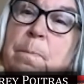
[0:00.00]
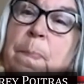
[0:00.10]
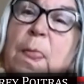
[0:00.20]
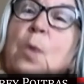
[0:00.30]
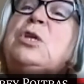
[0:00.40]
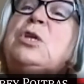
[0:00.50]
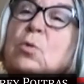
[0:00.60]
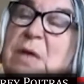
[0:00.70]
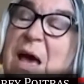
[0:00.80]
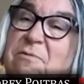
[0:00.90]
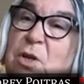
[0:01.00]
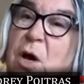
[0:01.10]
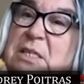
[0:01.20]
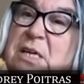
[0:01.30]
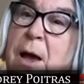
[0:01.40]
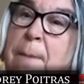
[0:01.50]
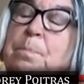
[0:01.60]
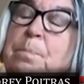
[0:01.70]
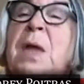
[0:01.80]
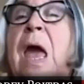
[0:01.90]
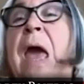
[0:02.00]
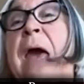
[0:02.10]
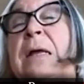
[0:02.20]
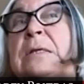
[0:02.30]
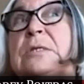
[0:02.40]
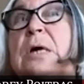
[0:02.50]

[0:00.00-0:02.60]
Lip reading: We don't have a lot of time. And